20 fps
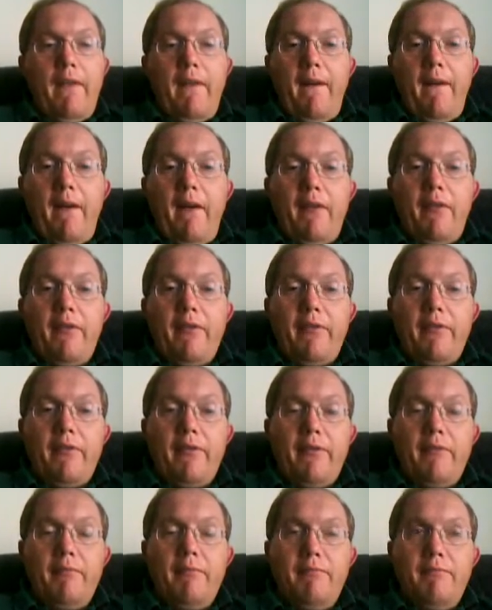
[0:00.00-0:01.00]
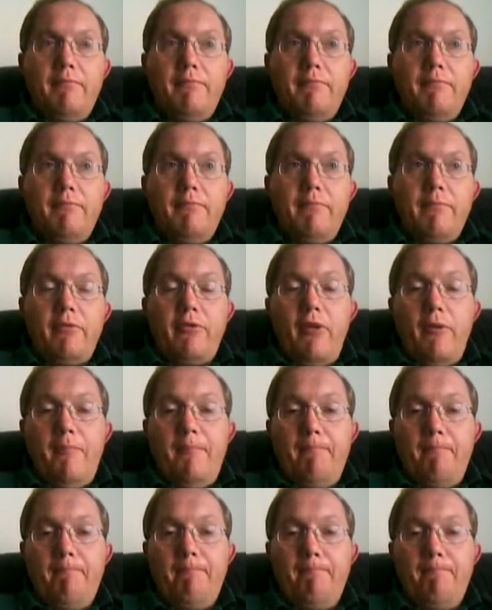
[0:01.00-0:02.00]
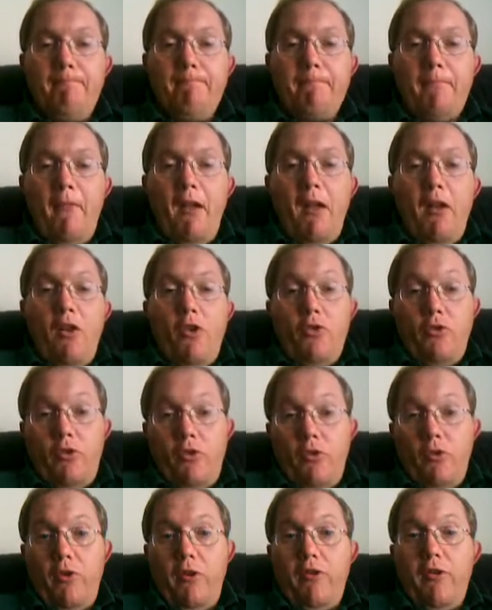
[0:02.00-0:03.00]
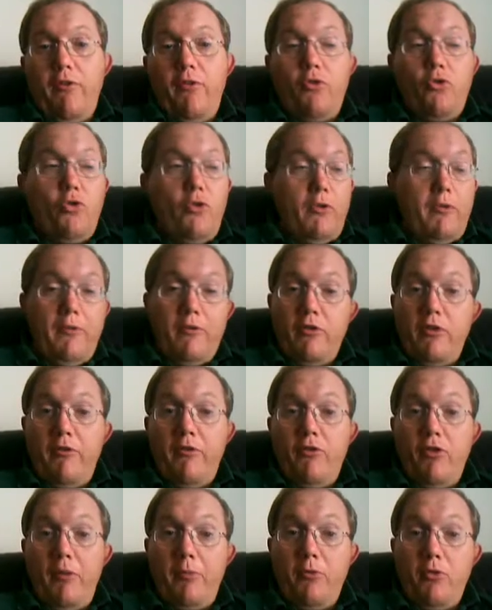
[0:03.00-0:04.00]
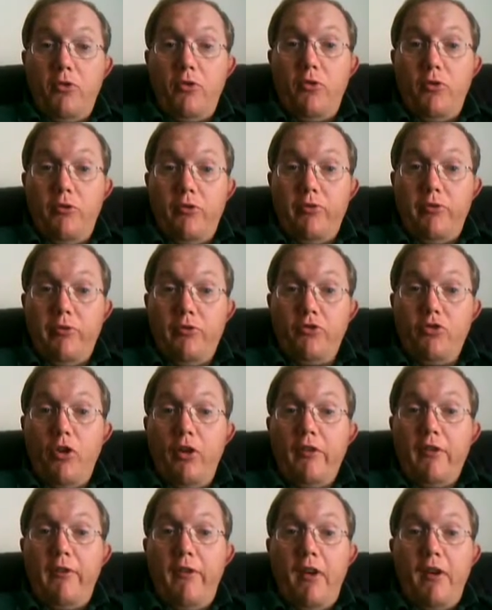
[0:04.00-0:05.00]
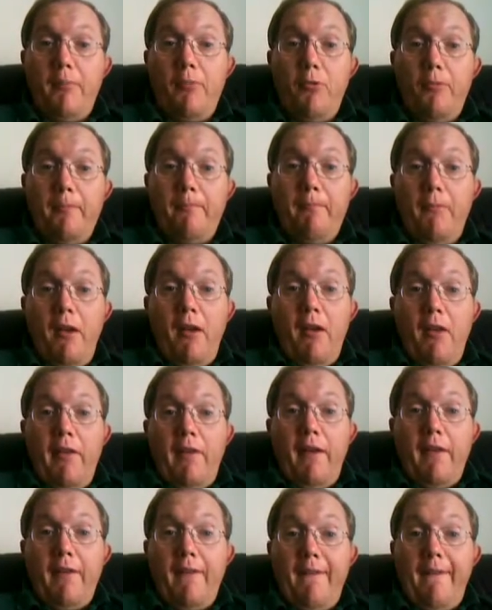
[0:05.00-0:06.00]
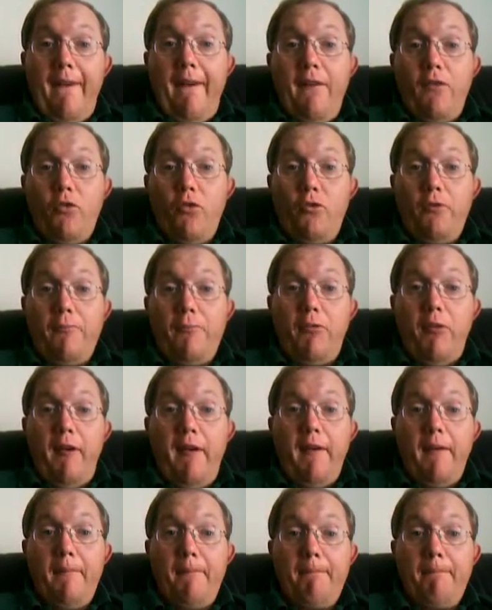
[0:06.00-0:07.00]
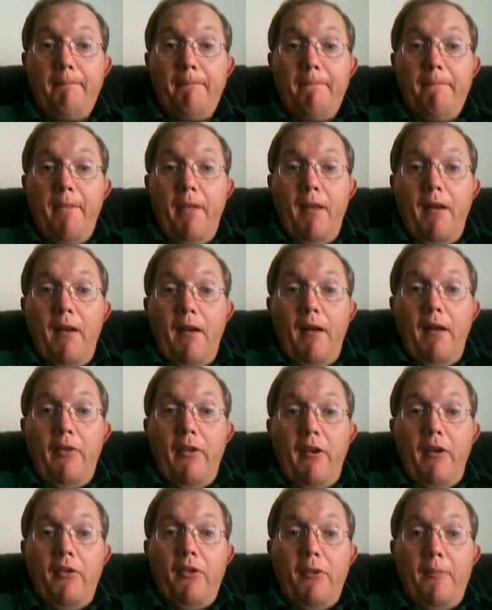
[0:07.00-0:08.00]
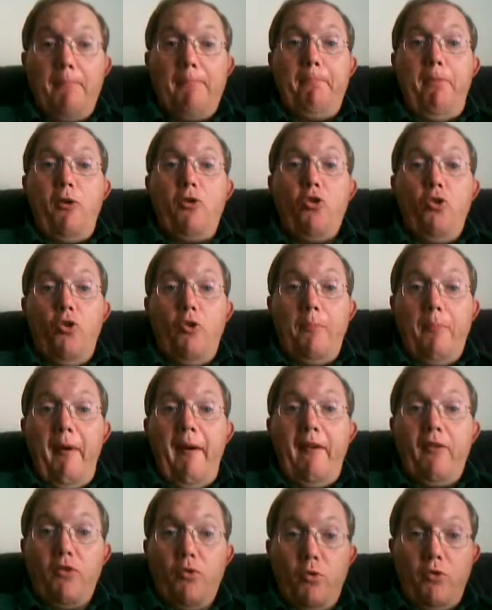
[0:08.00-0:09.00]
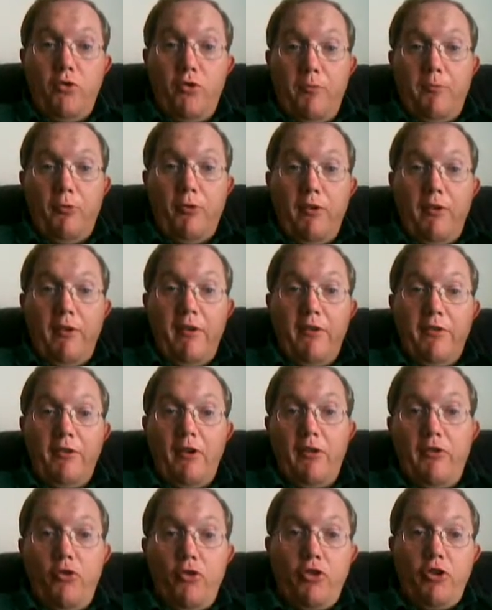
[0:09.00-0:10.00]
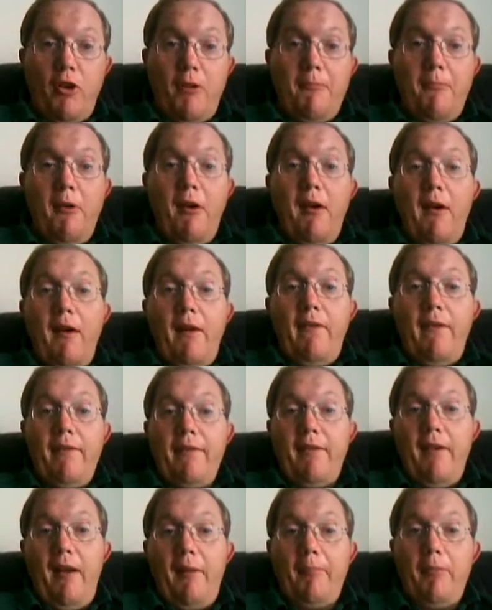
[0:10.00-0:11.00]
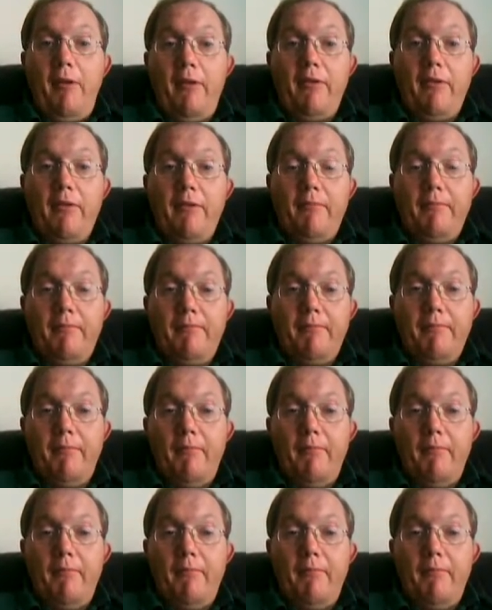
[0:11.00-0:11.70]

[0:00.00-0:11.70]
There's some, so there are different types of drugs available. There's a nasal spray, there's a buccal patch which you put in inside your gum, and there's tablets.